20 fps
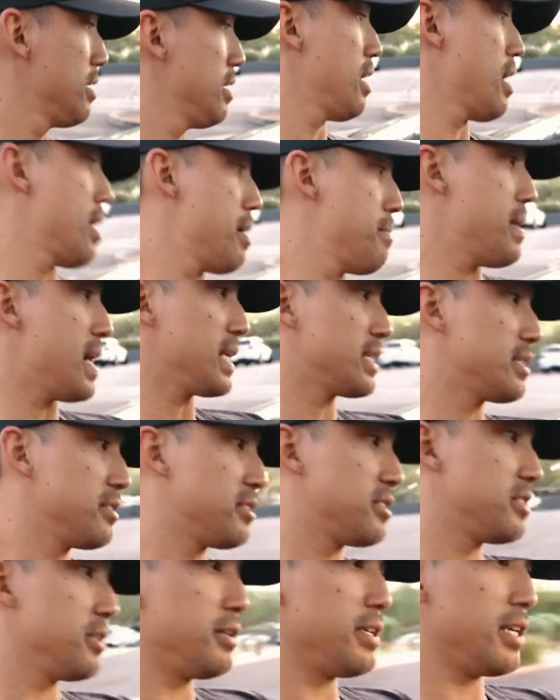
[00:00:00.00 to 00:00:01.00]
And then back to the
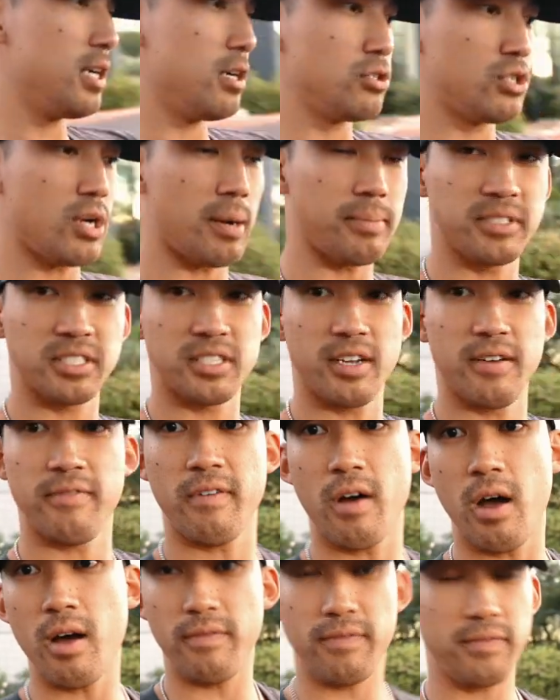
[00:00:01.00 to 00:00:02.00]
studio, dropping stuff
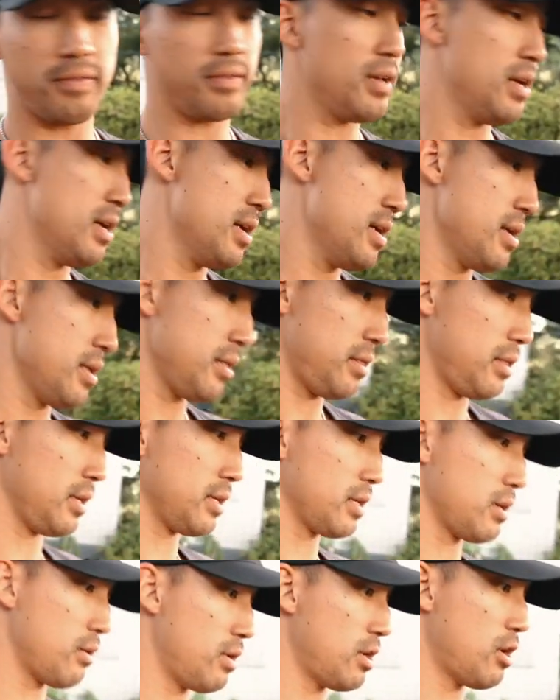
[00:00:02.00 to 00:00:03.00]
off, then
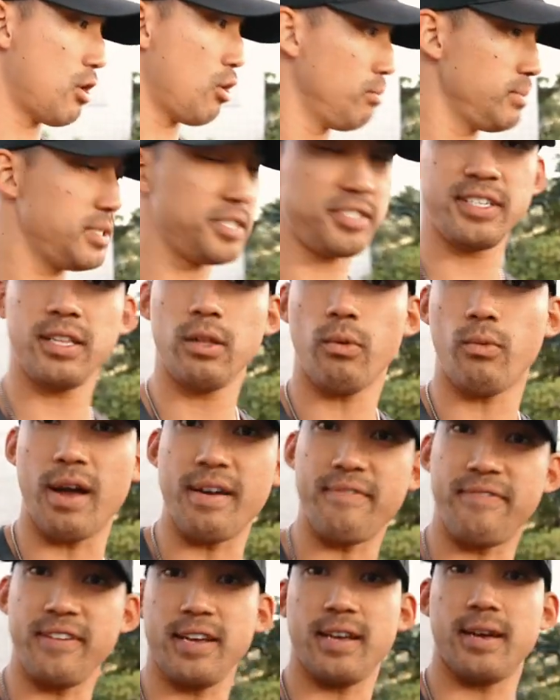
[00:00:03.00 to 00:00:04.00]
going home to see the
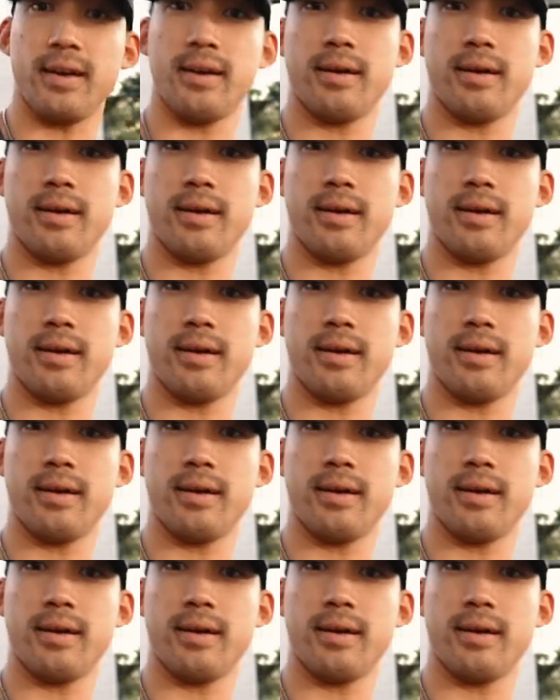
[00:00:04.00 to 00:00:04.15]
wifey.